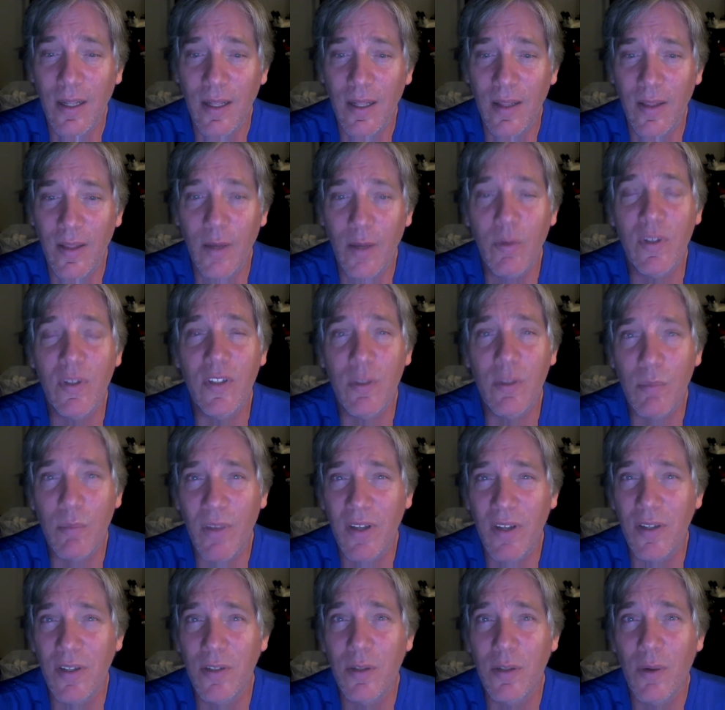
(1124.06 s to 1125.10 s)
That was
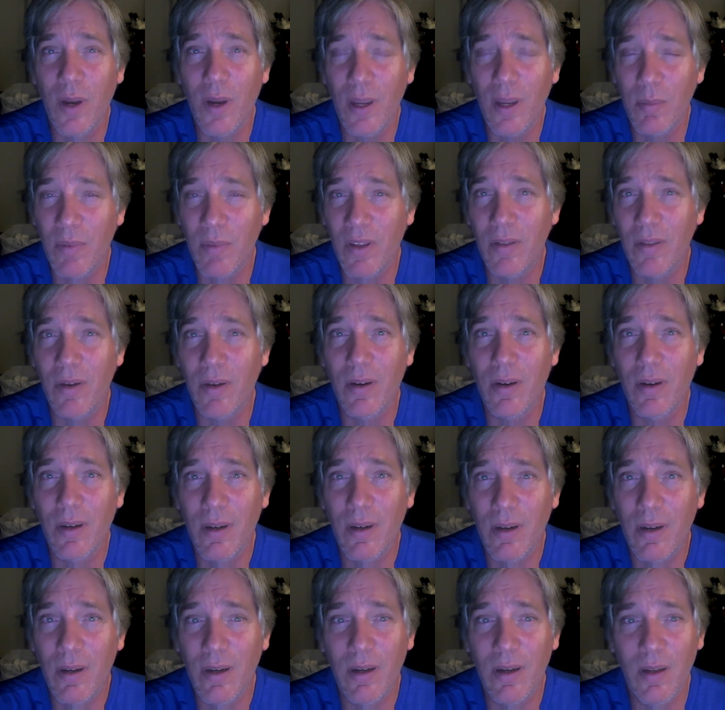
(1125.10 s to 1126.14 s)
somebody's grandmother.
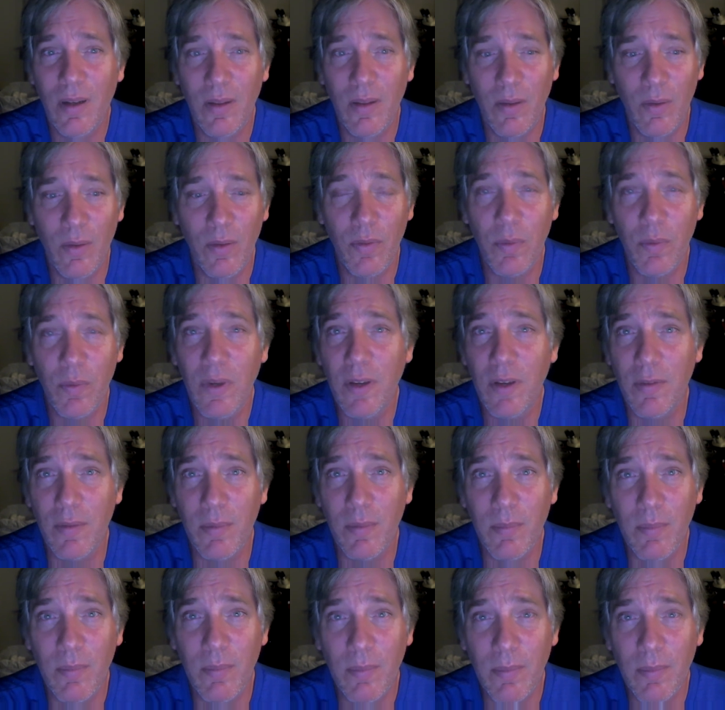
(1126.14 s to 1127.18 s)
All 3 of them.
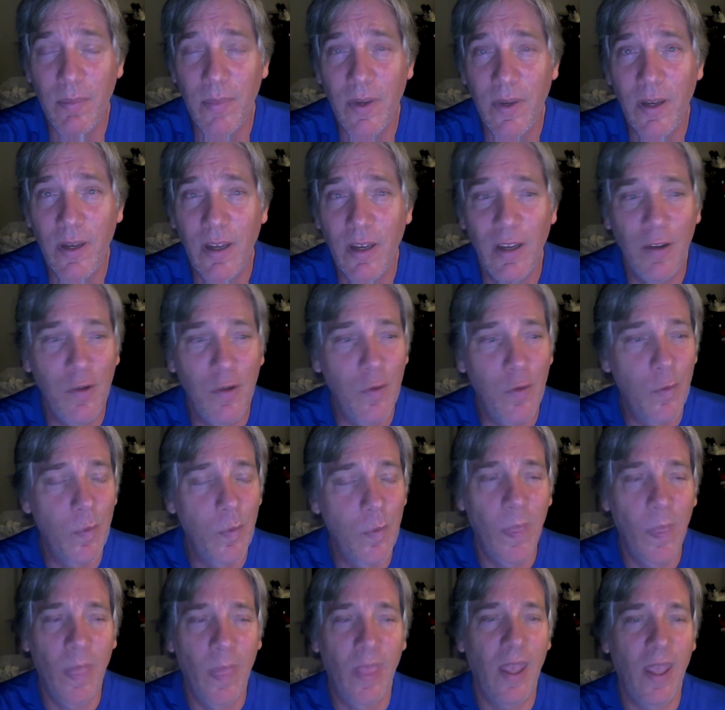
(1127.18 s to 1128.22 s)

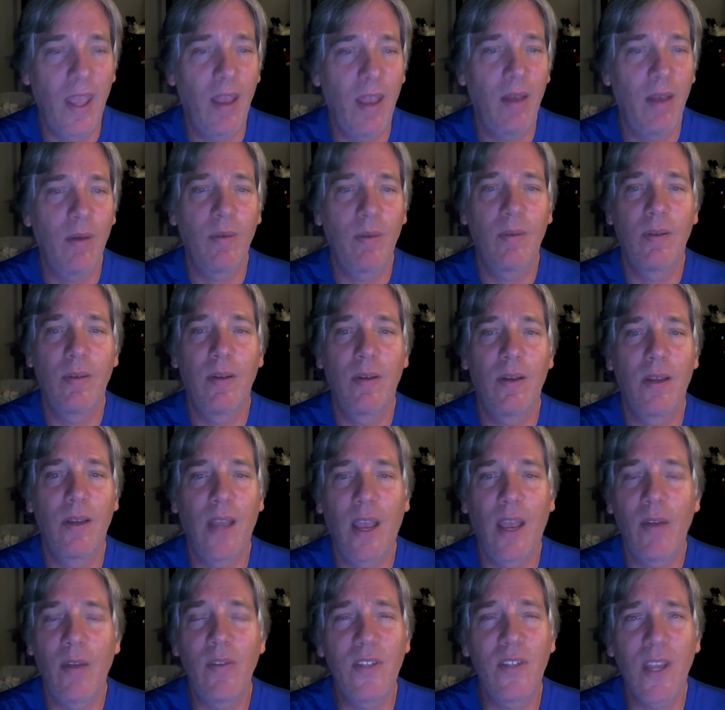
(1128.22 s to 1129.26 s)

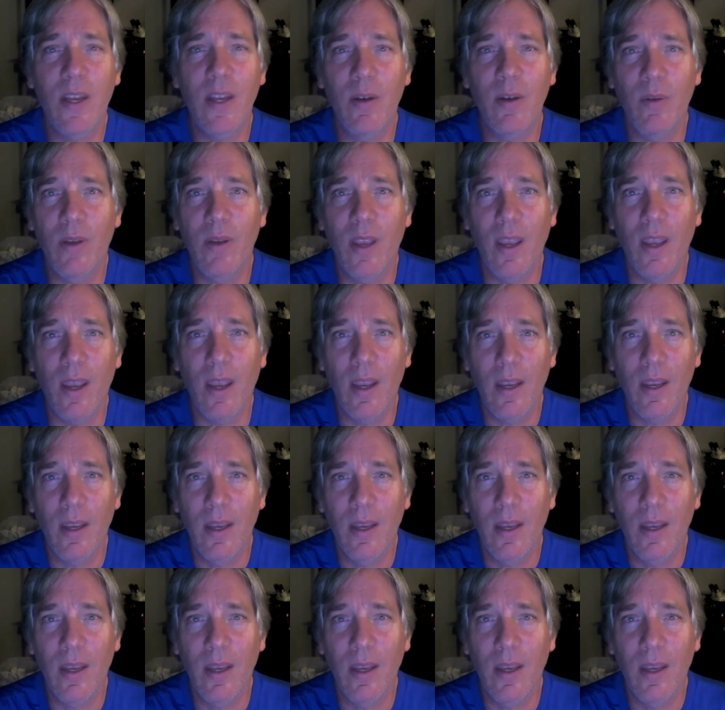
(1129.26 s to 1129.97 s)
How's that okay?